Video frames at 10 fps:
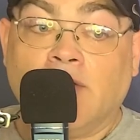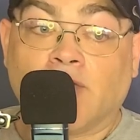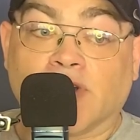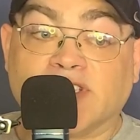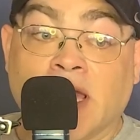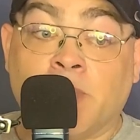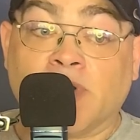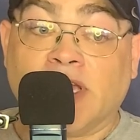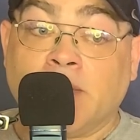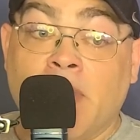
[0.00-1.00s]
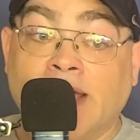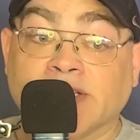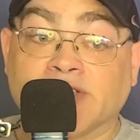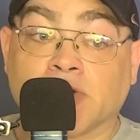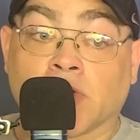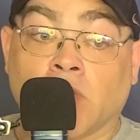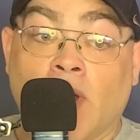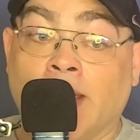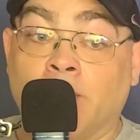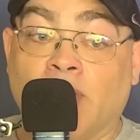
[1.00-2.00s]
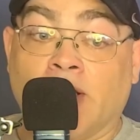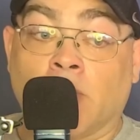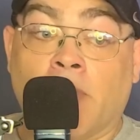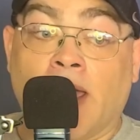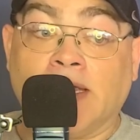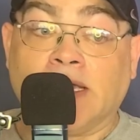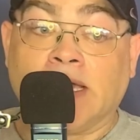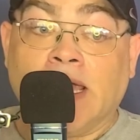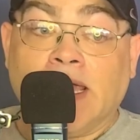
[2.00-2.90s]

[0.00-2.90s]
For example, getting Magic Circle and Planar Binding